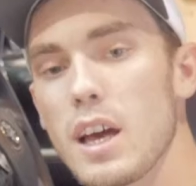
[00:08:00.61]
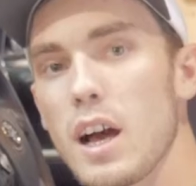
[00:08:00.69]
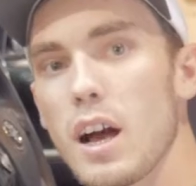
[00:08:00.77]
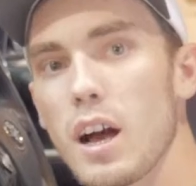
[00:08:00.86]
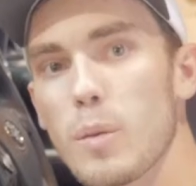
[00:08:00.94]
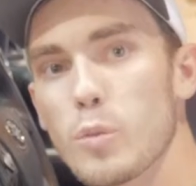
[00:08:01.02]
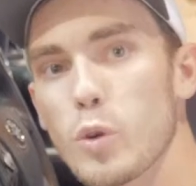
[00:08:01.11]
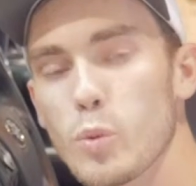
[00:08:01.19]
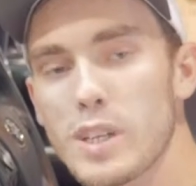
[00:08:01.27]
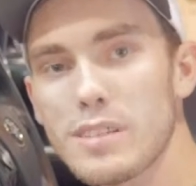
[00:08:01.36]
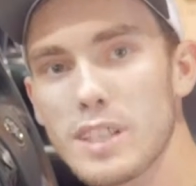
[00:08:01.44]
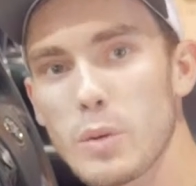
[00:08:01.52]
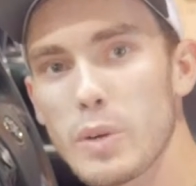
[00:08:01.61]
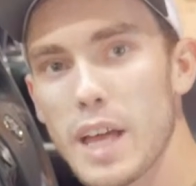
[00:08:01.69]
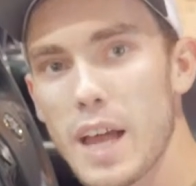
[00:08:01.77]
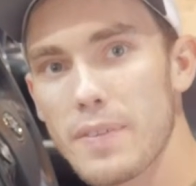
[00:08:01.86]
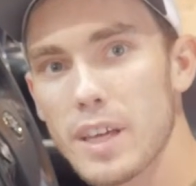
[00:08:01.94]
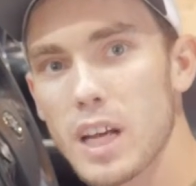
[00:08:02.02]
The reason that we
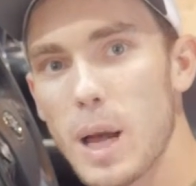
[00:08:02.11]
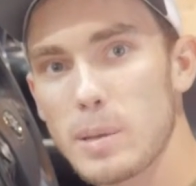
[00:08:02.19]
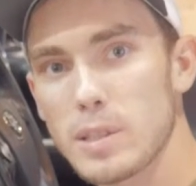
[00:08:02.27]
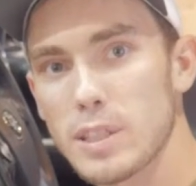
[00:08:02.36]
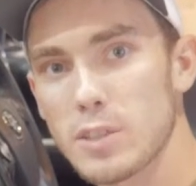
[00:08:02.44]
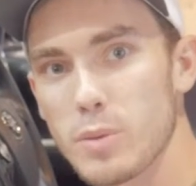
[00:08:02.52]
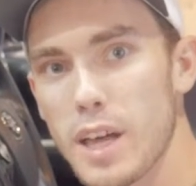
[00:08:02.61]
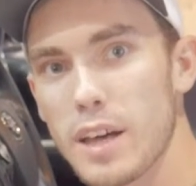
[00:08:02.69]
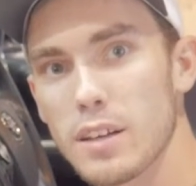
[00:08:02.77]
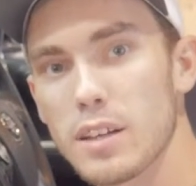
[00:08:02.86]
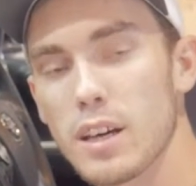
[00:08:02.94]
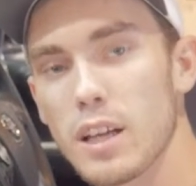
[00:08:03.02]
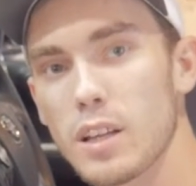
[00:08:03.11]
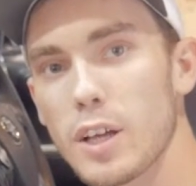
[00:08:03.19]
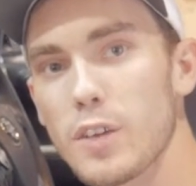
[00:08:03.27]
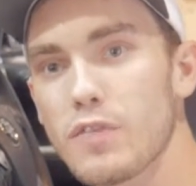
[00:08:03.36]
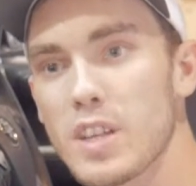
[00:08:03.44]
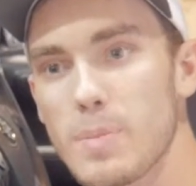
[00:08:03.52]
have that option is we had a
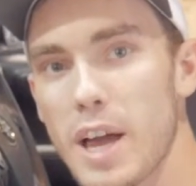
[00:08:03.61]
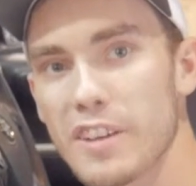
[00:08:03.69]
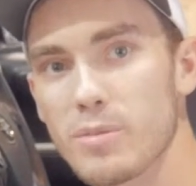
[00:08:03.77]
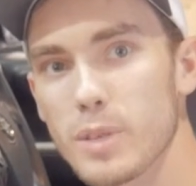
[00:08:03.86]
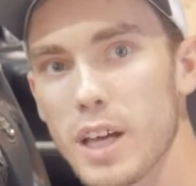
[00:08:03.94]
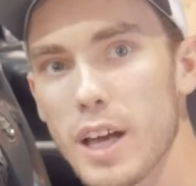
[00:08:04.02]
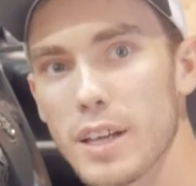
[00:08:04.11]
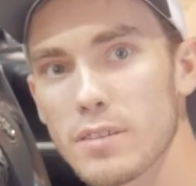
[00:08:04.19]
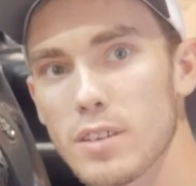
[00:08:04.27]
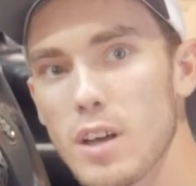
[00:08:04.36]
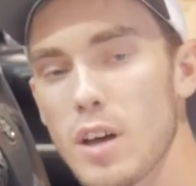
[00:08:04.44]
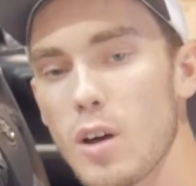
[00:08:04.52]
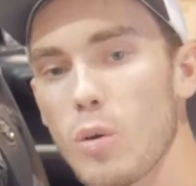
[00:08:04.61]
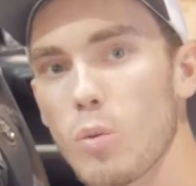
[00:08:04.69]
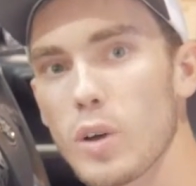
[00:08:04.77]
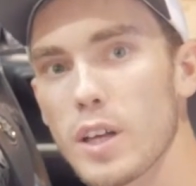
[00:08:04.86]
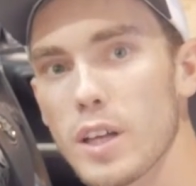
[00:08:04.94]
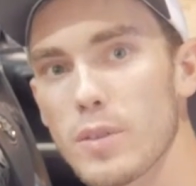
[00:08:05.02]
lot of feedback from guys
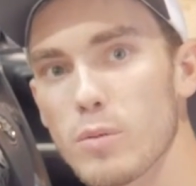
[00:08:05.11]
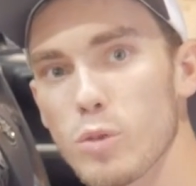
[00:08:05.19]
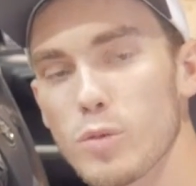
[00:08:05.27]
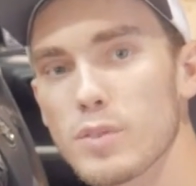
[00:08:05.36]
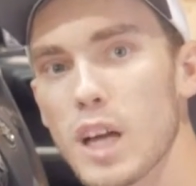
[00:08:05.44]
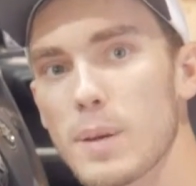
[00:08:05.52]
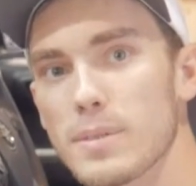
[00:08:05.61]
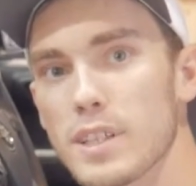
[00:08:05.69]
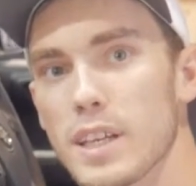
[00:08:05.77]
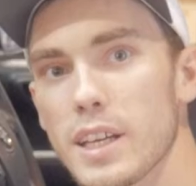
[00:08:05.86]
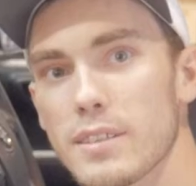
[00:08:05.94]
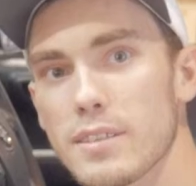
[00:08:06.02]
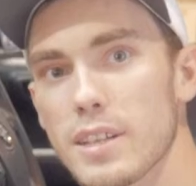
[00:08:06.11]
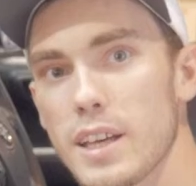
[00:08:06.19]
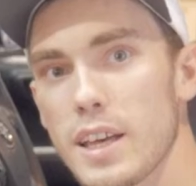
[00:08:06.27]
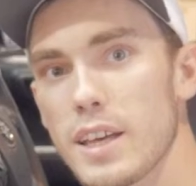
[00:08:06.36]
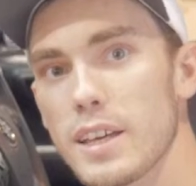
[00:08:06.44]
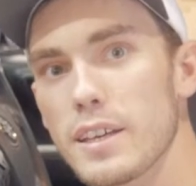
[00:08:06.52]
with rooftop tents
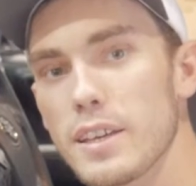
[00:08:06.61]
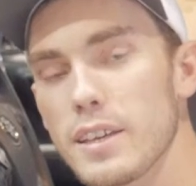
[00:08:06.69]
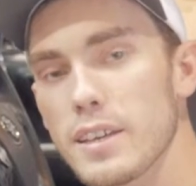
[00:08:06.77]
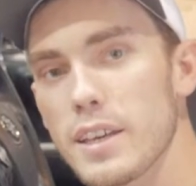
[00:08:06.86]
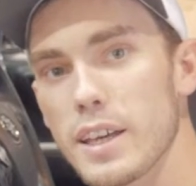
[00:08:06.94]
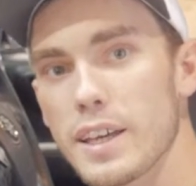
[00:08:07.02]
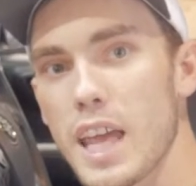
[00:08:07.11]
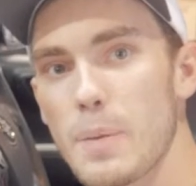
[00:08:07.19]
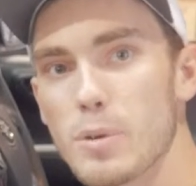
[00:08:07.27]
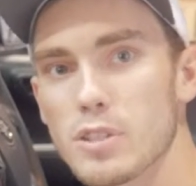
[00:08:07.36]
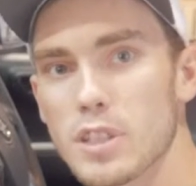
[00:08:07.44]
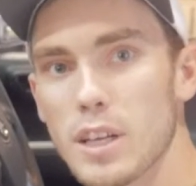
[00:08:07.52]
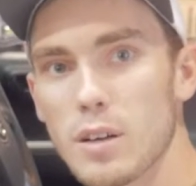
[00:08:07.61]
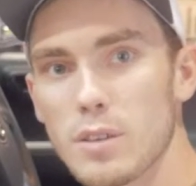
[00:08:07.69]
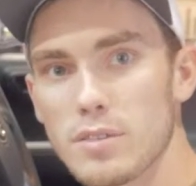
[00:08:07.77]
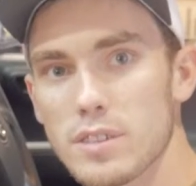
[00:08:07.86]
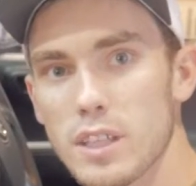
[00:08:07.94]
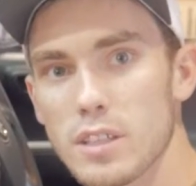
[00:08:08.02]
and camper
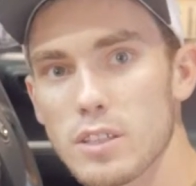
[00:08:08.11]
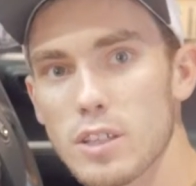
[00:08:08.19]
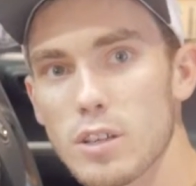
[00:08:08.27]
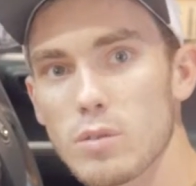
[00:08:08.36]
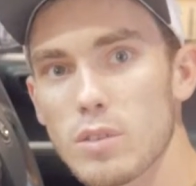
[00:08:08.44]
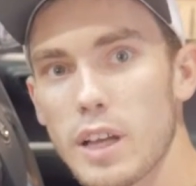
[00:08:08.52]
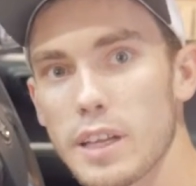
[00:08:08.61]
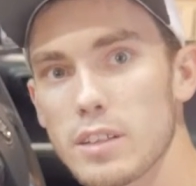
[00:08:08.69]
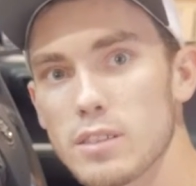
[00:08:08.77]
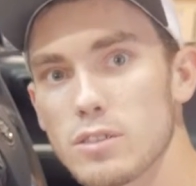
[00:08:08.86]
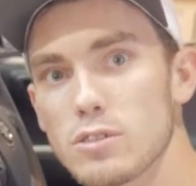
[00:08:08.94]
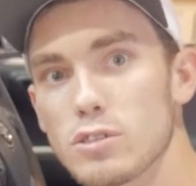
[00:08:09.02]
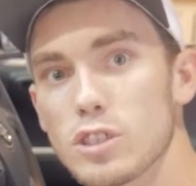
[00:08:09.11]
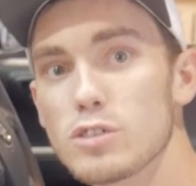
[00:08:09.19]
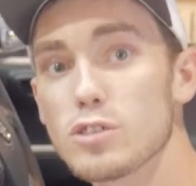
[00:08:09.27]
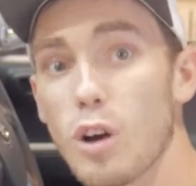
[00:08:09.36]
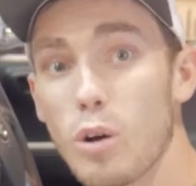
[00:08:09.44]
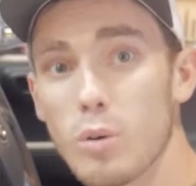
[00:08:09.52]
shells that, you know, like
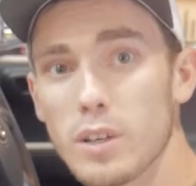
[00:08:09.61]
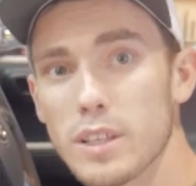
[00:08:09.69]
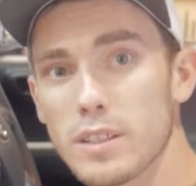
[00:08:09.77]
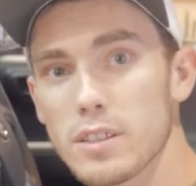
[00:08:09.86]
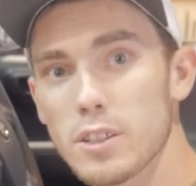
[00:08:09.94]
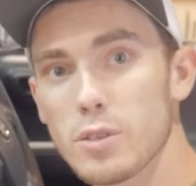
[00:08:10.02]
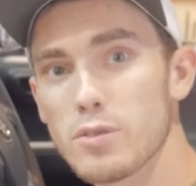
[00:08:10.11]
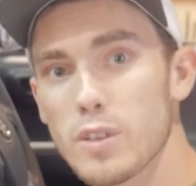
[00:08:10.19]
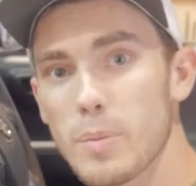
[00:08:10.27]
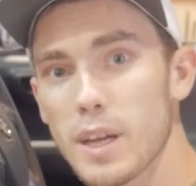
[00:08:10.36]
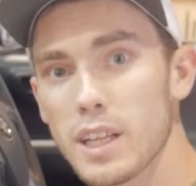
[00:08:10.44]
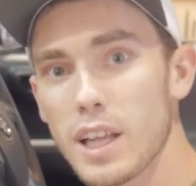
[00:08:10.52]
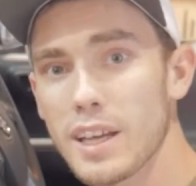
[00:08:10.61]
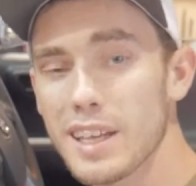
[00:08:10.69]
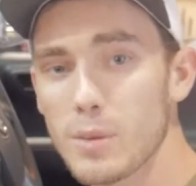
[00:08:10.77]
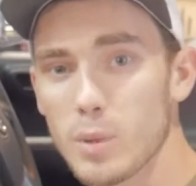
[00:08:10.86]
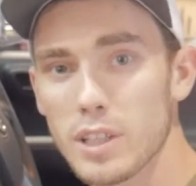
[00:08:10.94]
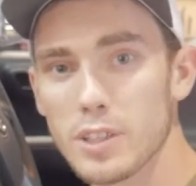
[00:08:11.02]
just don't use the bed light
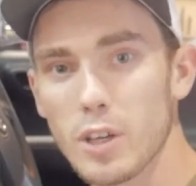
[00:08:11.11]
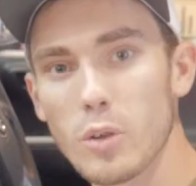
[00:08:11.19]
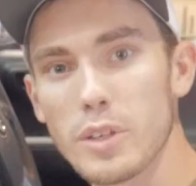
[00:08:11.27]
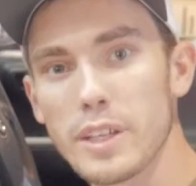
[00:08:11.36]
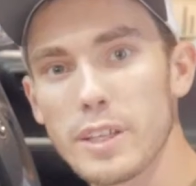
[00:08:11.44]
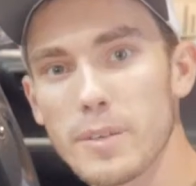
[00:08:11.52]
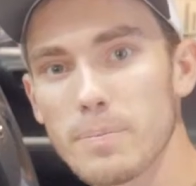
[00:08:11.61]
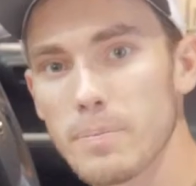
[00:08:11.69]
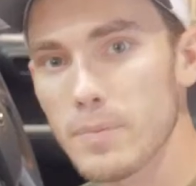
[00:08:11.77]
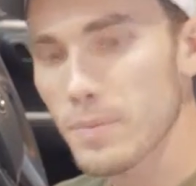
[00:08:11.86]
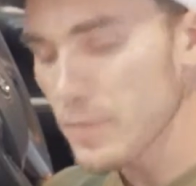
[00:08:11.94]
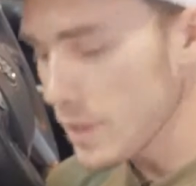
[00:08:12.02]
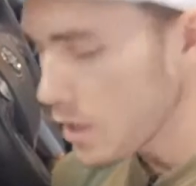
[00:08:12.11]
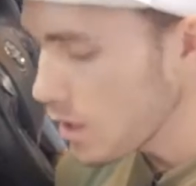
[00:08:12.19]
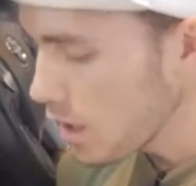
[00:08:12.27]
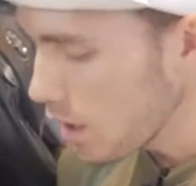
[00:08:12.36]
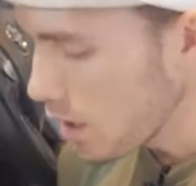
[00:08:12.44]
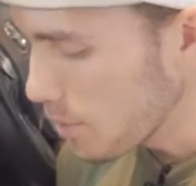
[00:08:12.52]
and really don't need it.
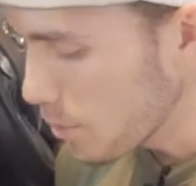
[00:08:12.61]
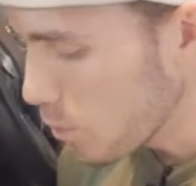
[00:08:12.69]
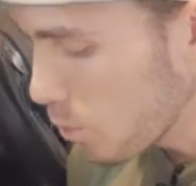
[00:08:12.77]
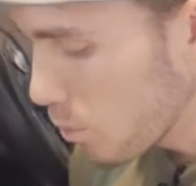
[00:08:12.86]
I